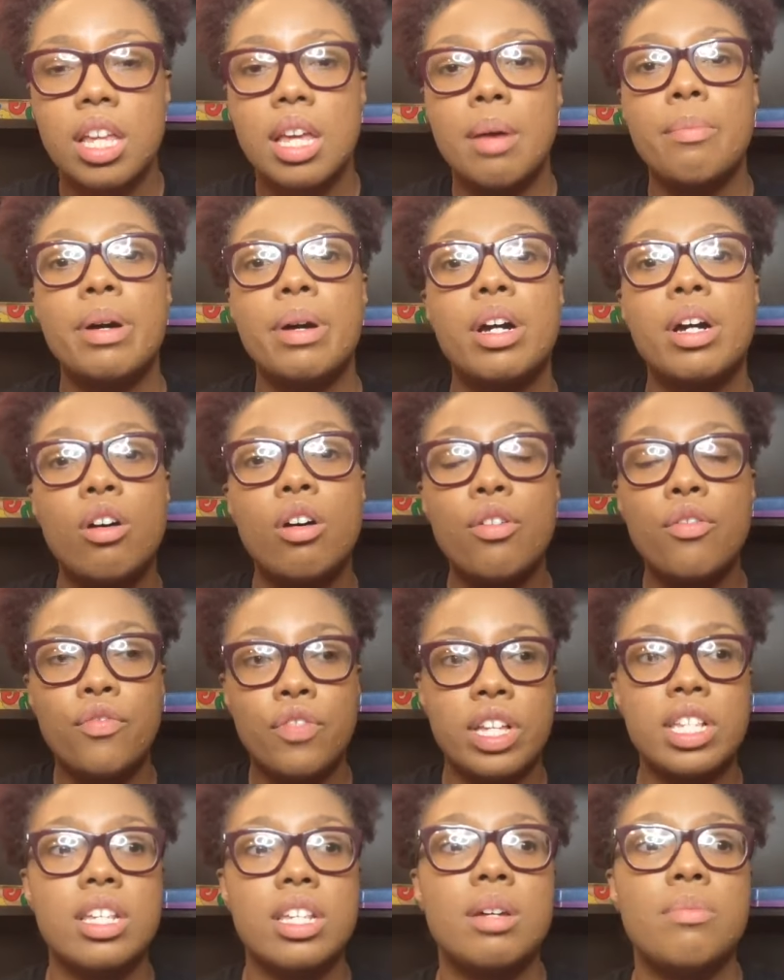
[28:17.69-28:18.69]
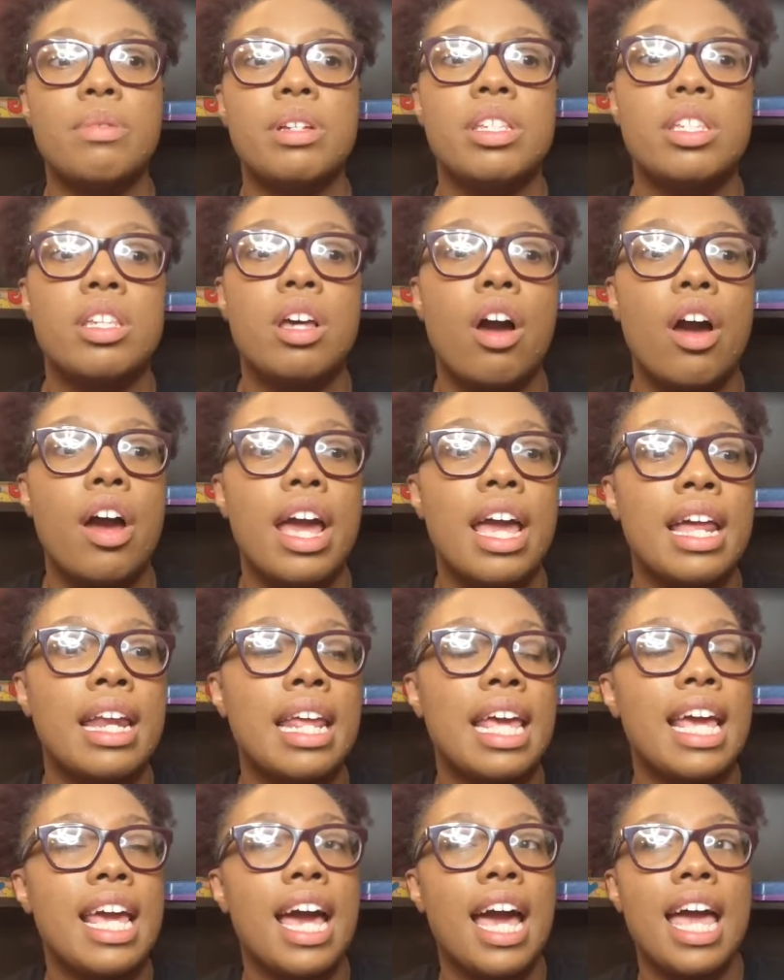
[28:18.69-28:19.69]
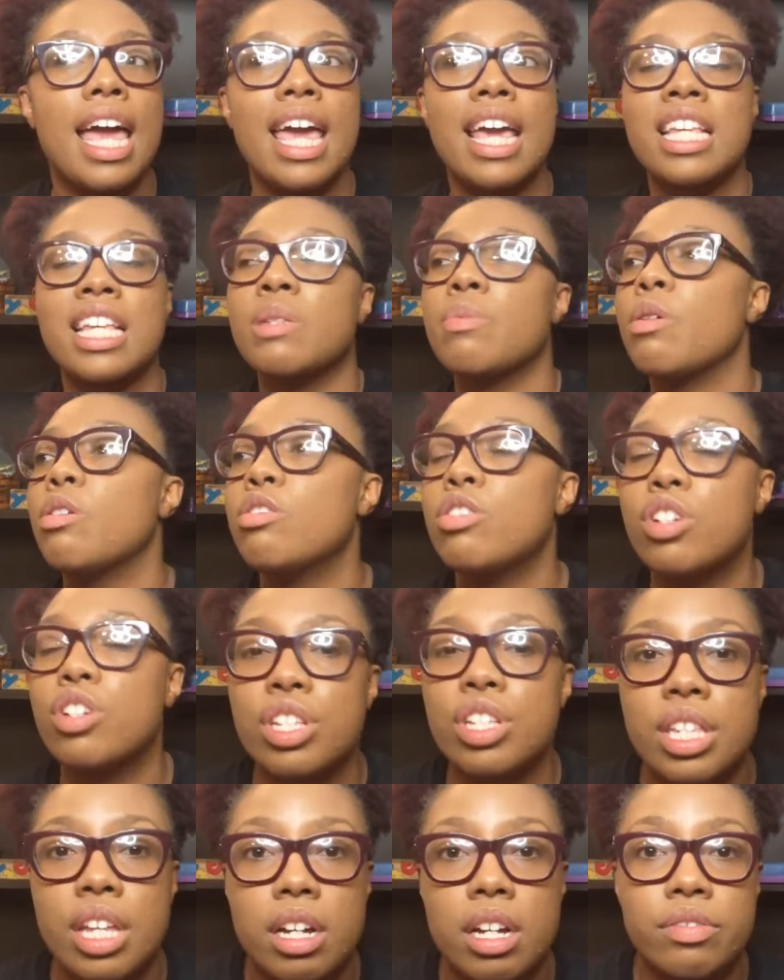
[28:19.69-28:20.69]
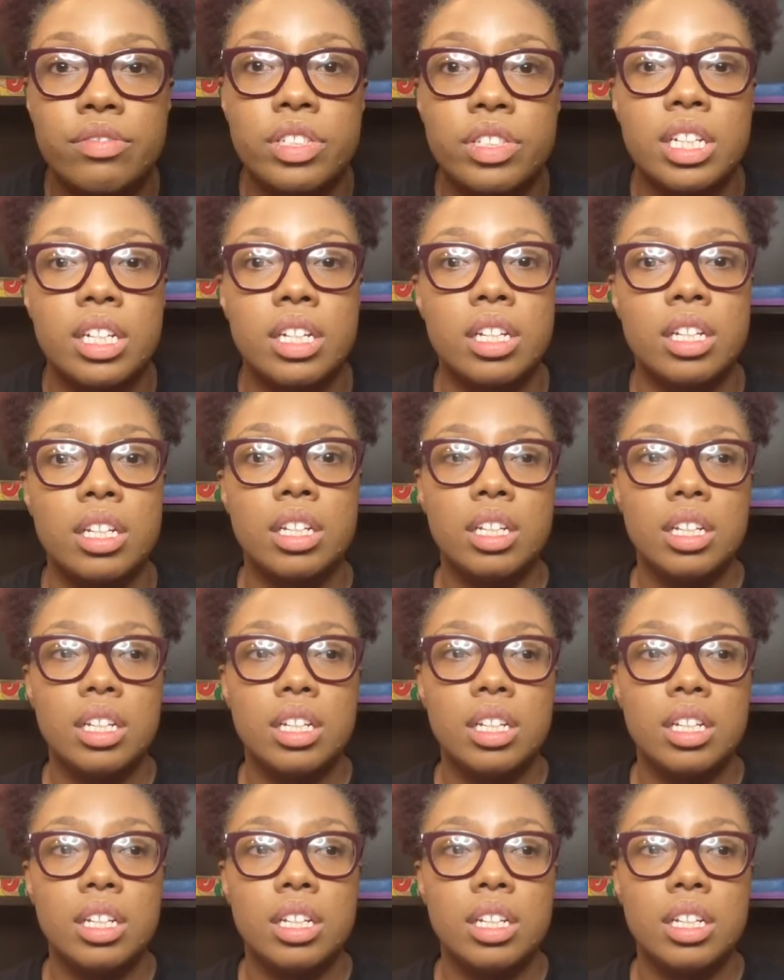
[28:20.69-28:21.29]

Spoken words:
but go visit a bazaar and expose yourself to